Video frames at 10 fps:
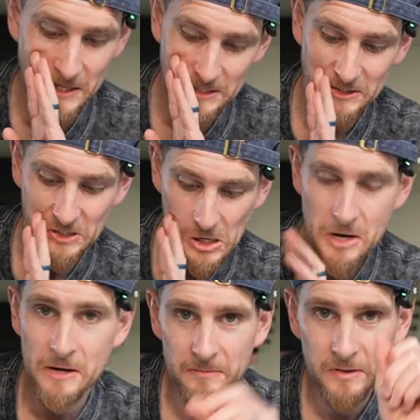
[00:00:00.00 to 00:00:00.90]
that does. All
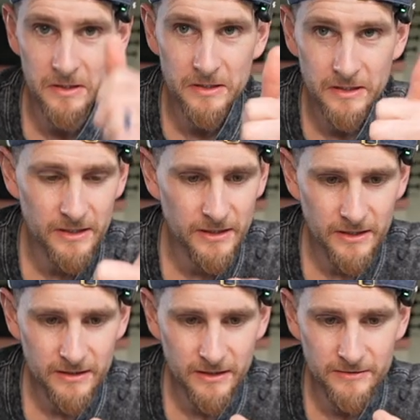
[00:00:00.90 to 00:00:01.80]
right.
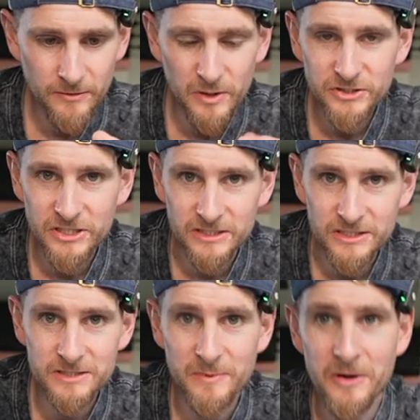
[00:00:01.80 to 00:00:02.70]
Thanks for watching.
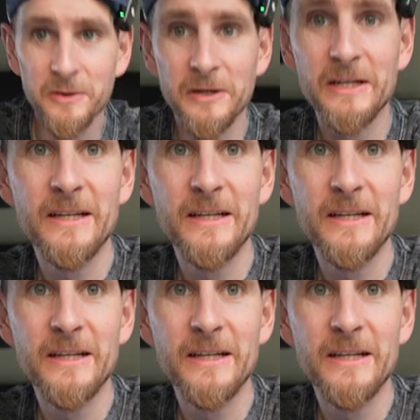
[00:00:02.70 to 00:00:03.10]
See you tomorrow.